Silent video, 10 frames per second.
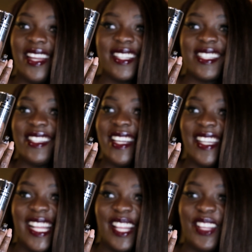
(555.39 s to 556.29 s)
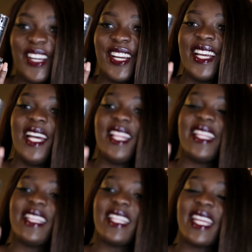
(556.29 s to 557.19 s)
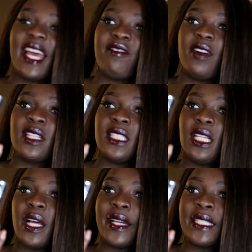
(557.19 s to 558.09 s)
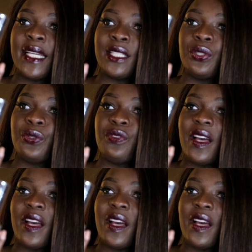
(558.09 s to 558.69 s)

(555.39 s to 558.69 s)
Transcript: and it's none other than the Kat Von D It Tattoo